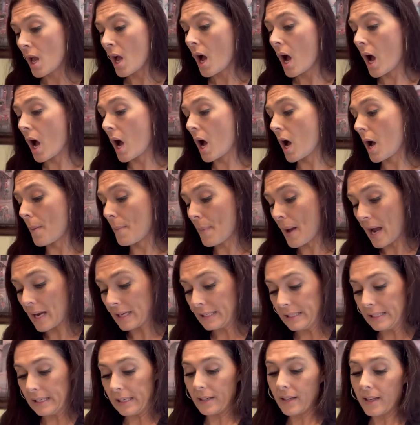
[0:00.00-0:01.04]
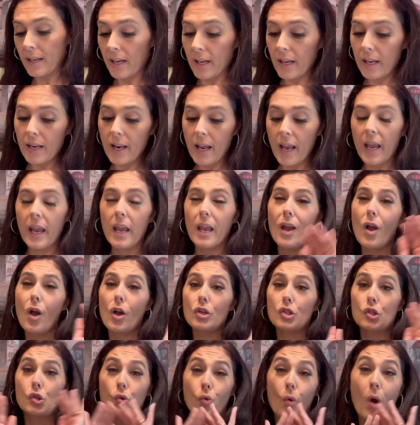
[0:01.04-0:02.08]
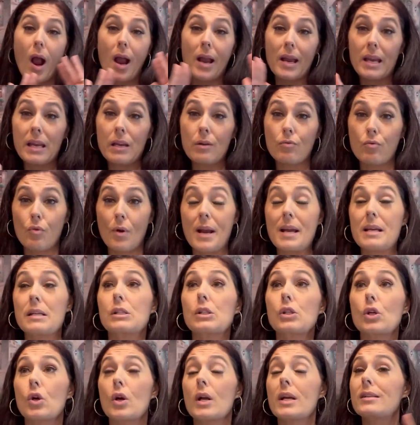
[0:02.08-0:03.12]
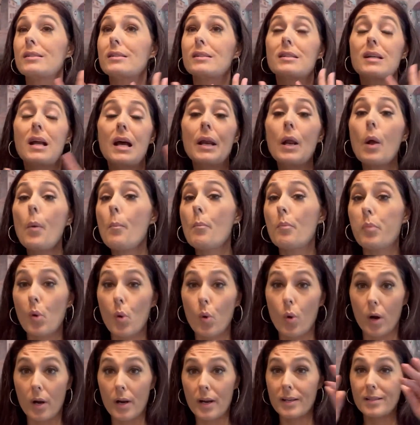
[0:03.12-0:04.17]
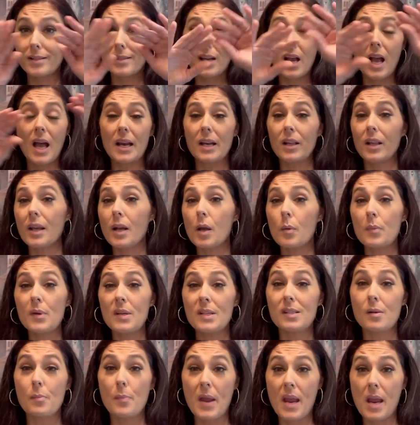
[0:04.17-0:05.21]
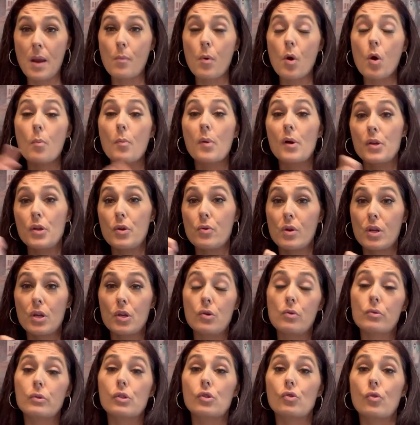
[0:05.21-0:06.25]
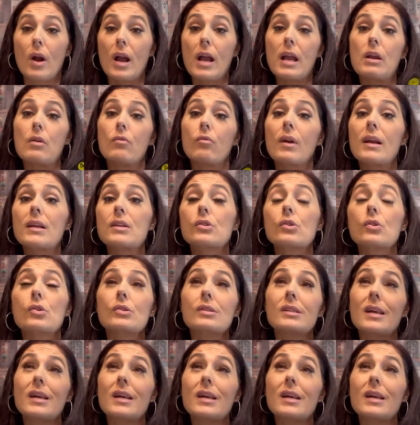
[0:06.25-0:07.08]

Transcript: I did get a dry eraser. It's not a board. It's kind of like a piece of paper, but you can use dry erasers.